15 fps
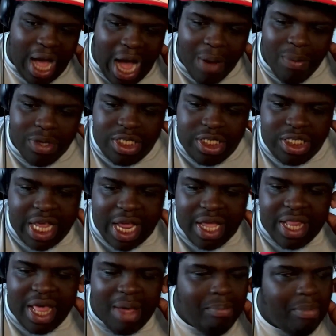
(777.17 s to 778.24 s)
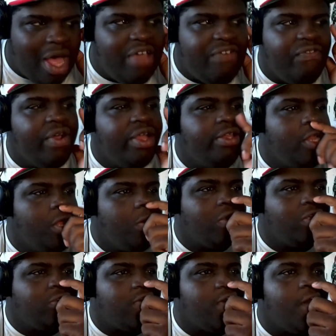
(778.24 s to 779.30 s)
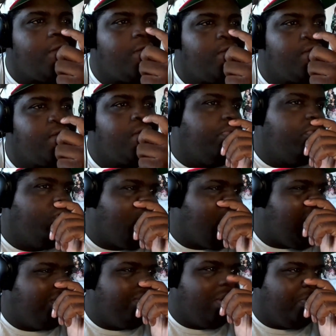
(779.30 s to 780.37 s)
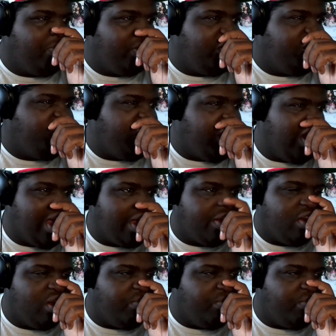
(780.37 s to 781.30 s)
I would say that My Friend Nokotan probably fell out of